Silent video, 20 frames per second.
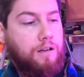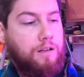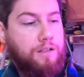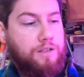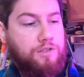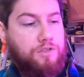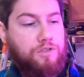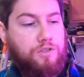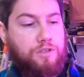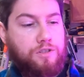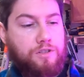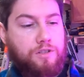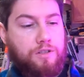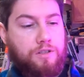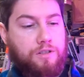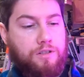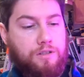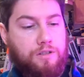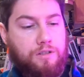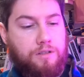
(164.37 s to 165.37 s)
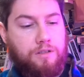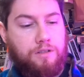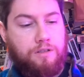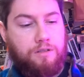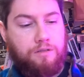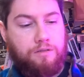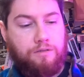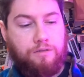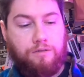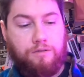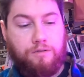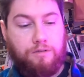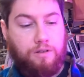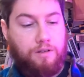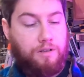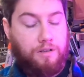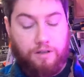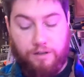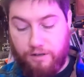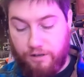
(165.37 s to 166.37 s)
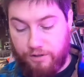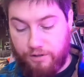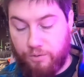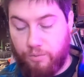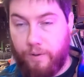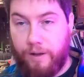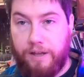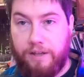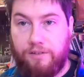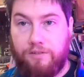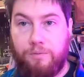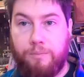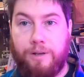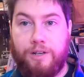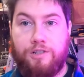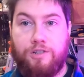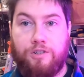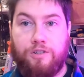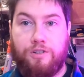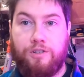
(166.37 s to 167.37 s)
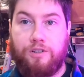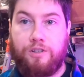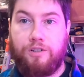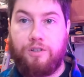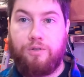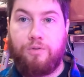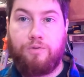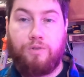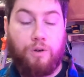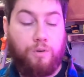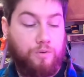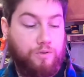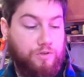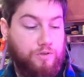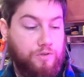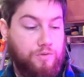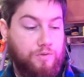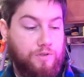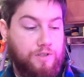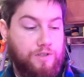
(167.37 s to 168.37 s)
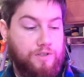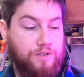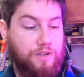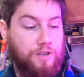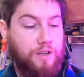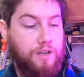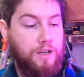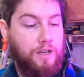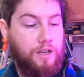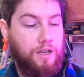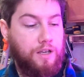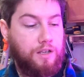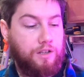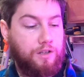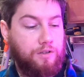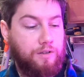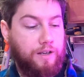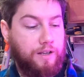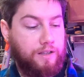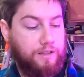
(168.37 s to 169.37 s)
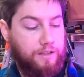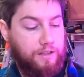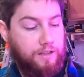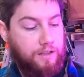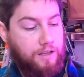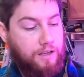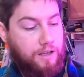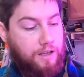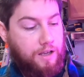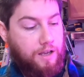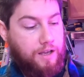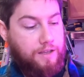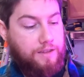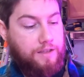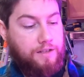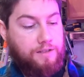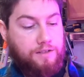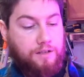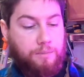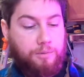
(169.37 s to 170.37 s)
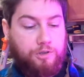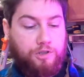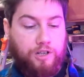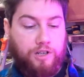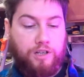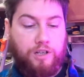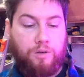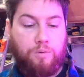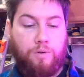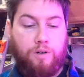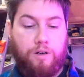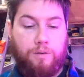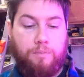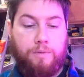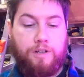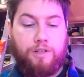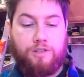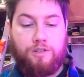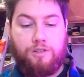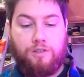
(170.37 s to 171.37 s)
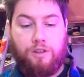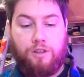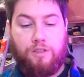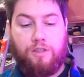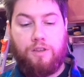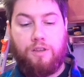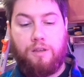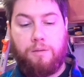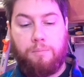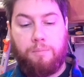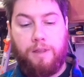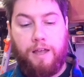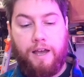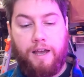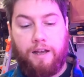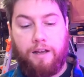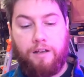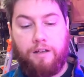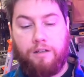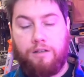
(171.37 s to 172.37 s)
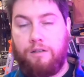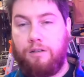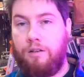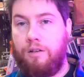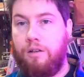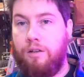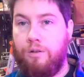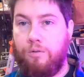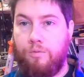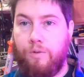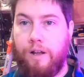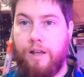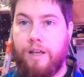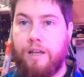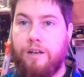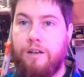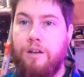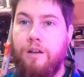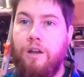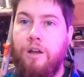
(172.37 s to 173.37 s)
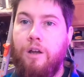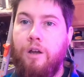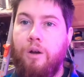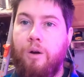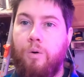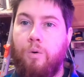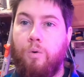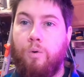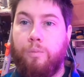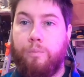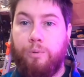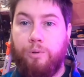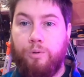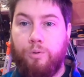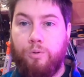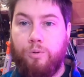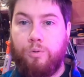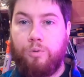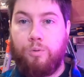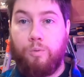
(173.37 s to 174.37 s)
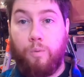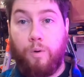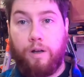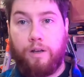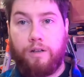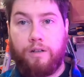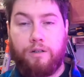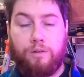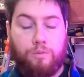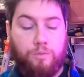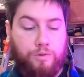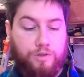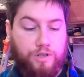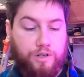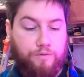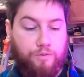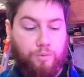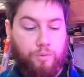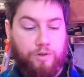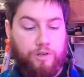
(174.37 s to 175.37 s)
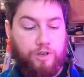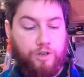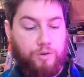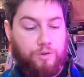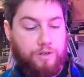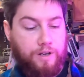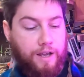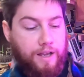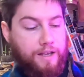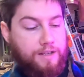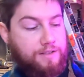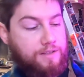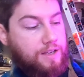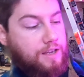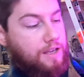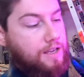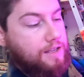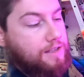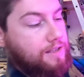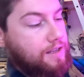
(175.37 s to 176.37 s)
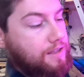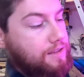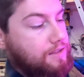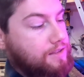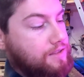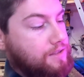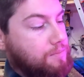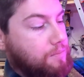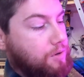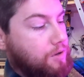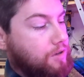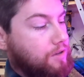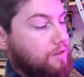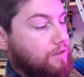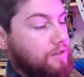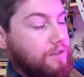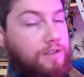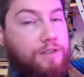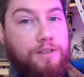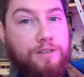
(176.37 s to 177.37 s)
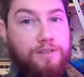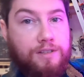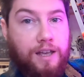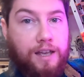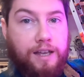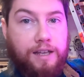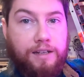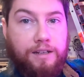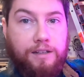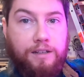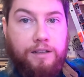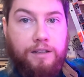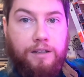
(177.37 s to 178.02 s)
It's just another way to make sure that you don't do these incorrectly. And then double check your work. Make sure that the black, red, or blue wire, whichever one yours has, is on the small side.